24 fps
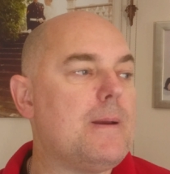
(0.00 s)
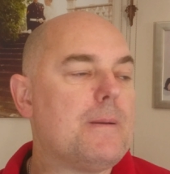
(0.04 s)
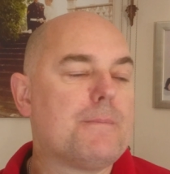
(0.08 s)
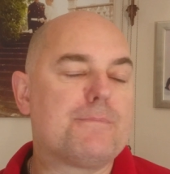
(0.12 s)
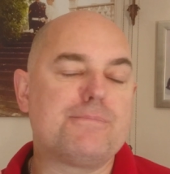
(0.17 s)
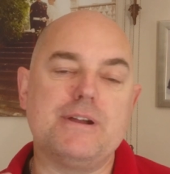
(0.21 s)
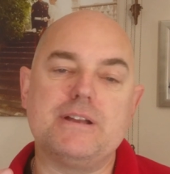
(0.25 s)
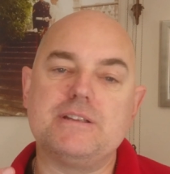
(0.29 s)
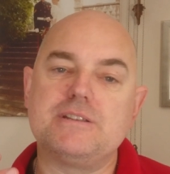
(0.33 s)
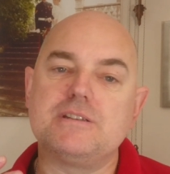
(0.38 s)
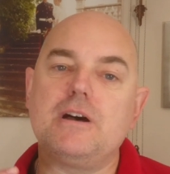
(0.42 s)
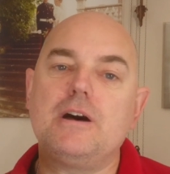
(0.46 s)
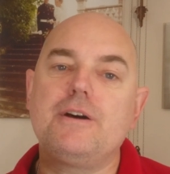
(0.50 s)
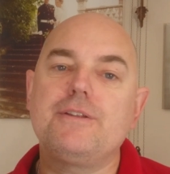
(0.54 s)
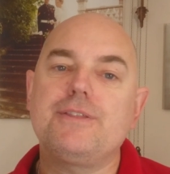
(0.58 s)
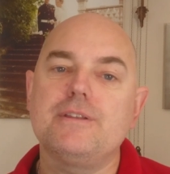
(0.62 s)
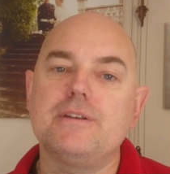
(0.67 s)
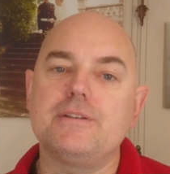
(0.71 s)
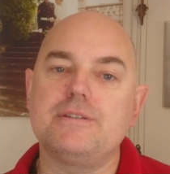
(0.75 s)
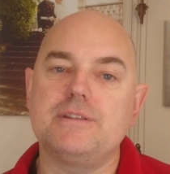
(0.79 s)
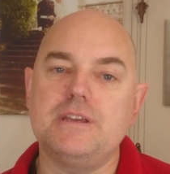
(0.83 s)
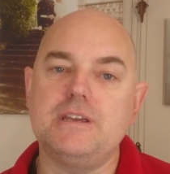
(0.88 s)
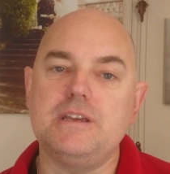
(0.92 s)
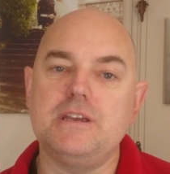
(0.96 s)
Print off
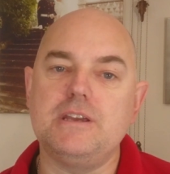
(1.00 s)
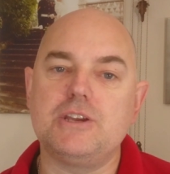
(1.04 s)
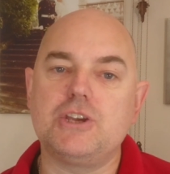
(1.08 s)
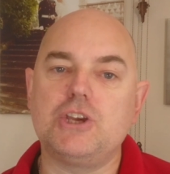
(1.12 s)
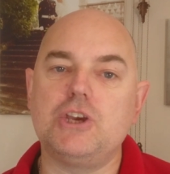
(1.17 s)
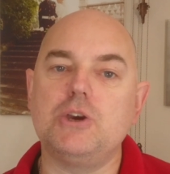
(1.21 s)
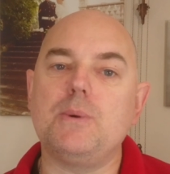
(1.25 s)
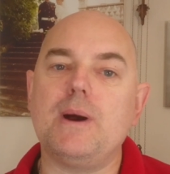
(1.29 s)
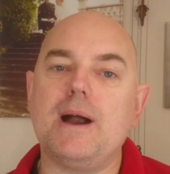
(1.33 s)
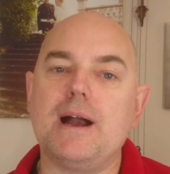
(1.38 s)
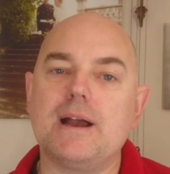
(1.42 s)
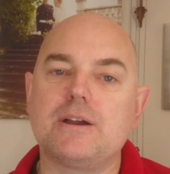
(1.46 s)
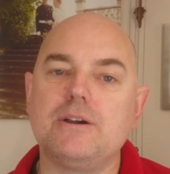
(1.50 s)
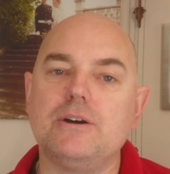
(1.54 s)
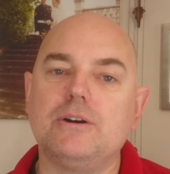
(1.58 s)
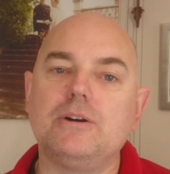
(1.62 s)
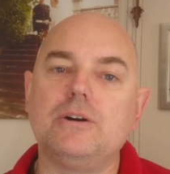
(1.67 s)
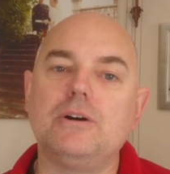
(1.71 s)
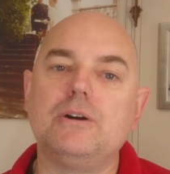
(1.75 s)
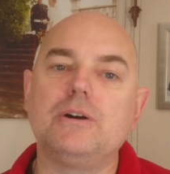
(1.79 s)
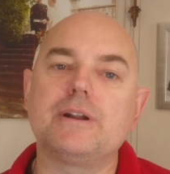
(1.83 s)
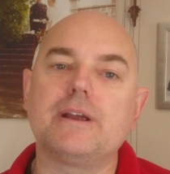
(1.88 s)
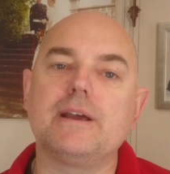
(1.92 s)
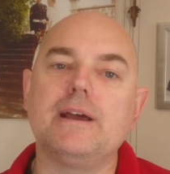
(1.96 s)
the QR
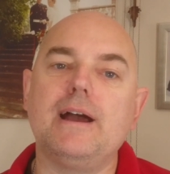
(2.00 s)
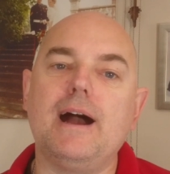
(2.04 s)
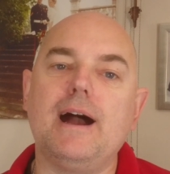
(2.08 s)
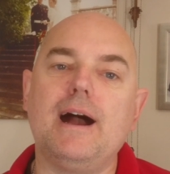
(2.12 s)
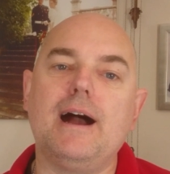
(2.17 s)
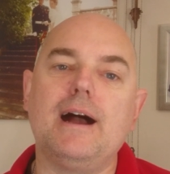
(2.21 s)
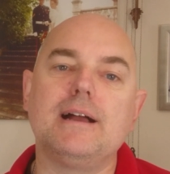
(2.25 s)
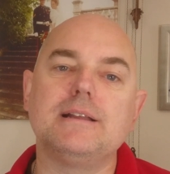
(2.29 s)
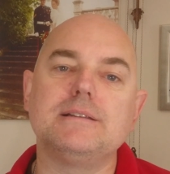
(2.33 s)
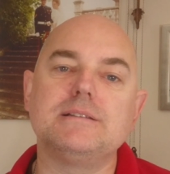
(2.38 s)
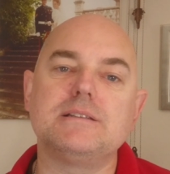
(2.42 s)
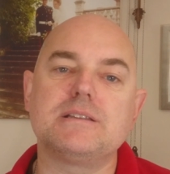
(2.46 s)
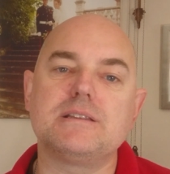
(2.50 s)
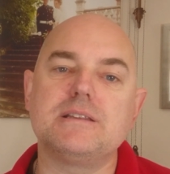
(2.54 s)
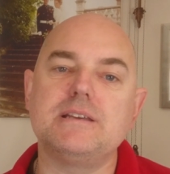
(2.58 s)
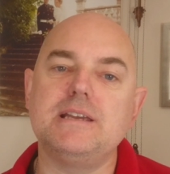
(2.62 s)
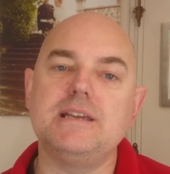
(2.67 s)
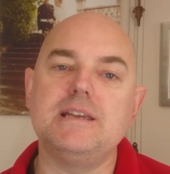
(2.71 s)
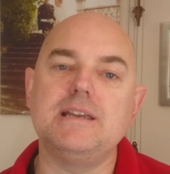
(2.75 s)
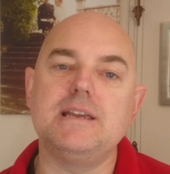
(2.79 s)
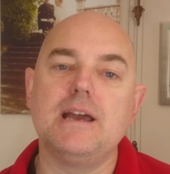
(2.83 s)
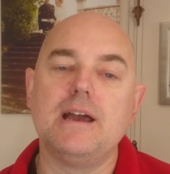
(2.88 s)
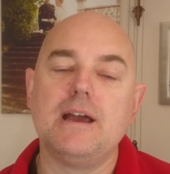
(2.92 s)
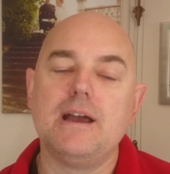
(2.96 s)
code and
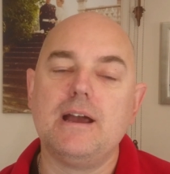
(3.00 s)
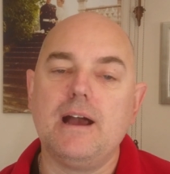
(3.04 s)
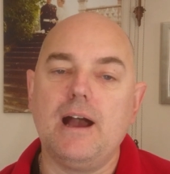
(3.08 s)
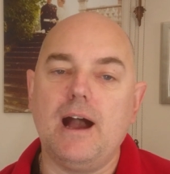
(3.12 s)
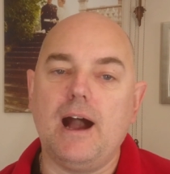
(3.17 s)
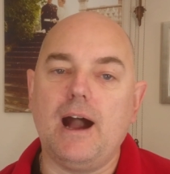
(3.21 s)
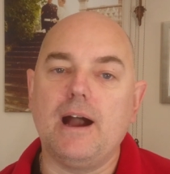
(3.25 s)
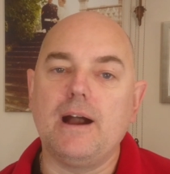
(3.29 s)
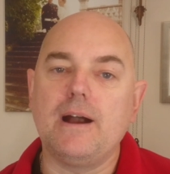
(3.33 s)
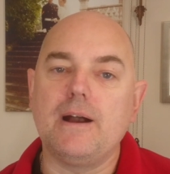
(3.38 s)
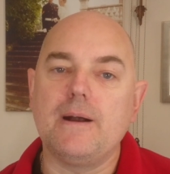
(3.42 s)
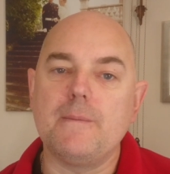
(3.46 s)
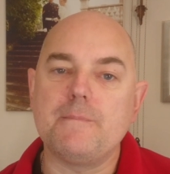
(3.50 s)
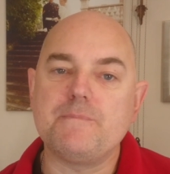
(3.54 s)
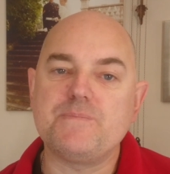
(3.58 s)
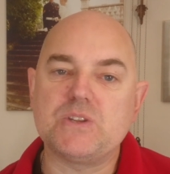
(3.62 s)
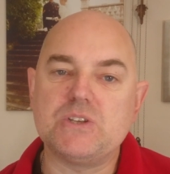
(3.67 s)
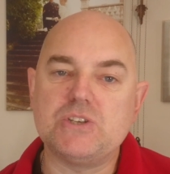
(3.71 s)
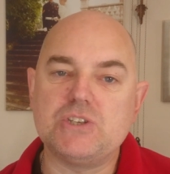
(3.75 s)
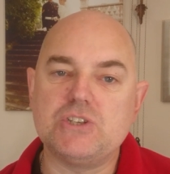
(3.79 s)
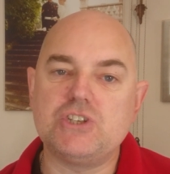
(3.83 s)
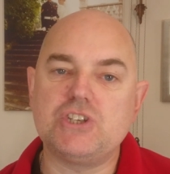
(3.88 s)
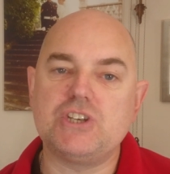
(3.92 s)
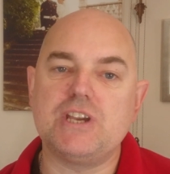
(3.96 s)
the
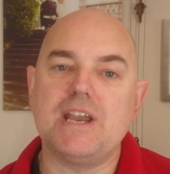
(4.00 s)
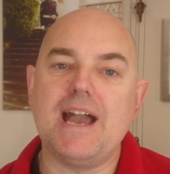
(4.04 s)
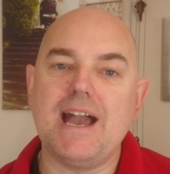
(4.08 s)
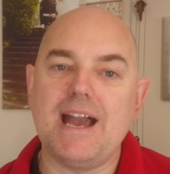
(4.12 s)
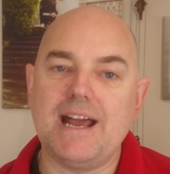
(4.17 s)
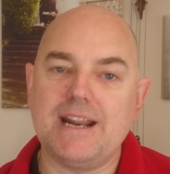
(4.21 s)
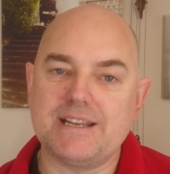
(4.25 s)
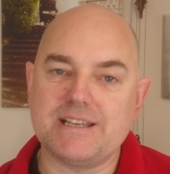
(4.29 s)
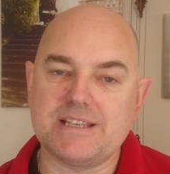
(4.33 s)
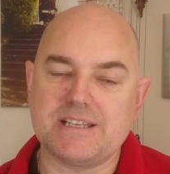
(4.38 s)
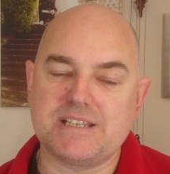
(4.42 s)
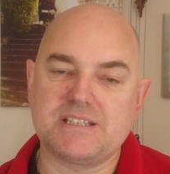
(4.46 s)
shared